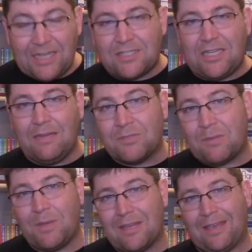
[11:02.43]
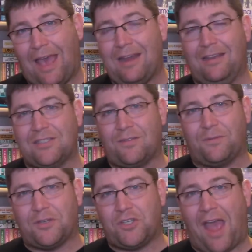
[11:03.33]
this seems to be the catalyst
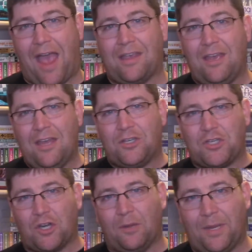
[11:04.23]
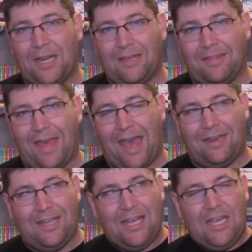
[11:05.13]
for Jack determining
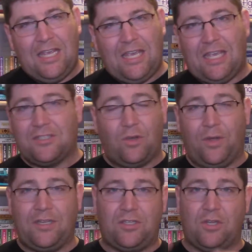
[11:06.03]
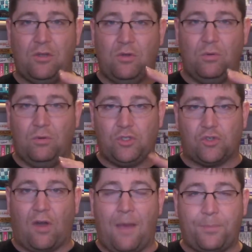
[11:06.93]
that he's going to
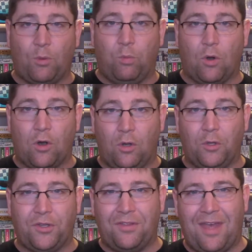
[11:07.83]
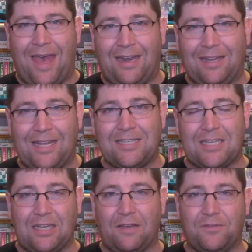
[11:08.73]
drop the world that
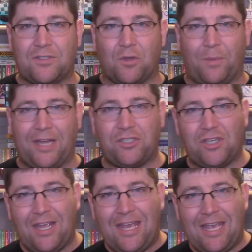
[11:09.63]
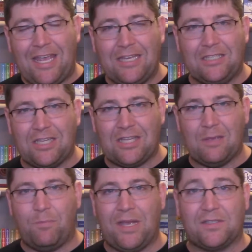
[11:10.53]
Lacie loved so much into the
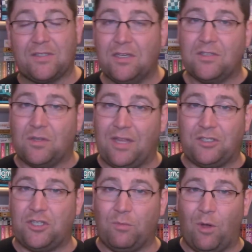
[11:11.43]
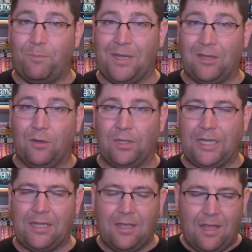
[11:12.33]
abyss so that she won't be lonely.